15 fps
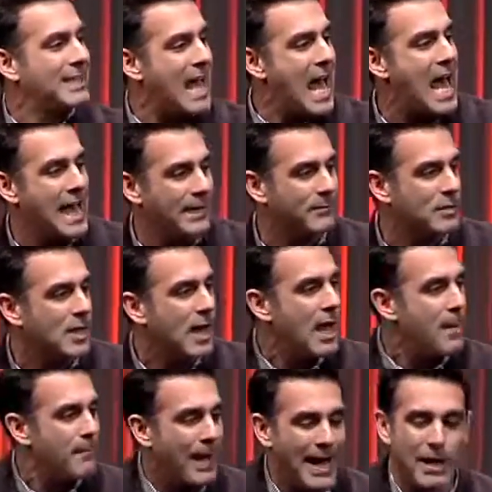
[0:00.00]
times,
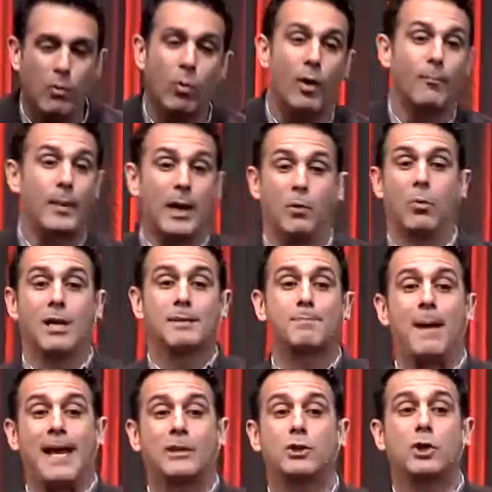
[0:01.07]
but it was
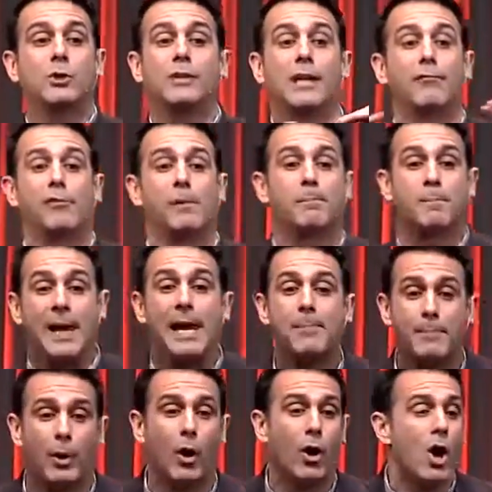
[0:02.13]
by two different
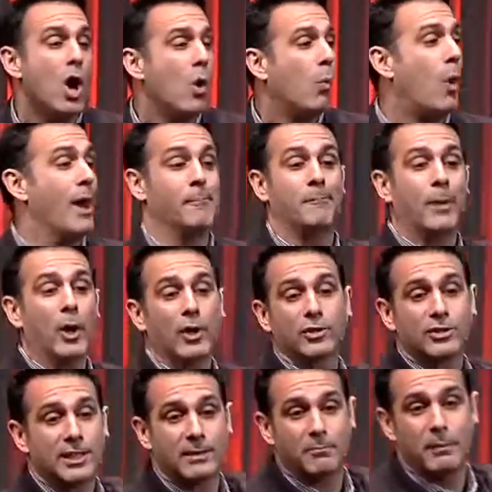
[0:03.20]
people. One
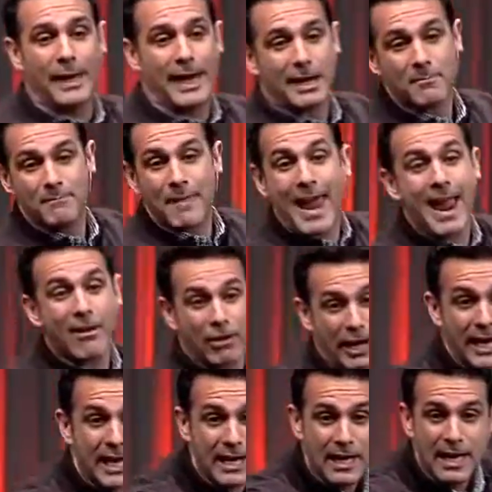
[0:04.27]
person being
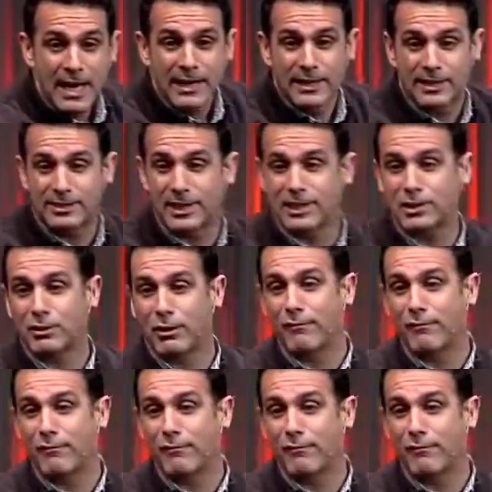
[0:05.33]
Mary the sister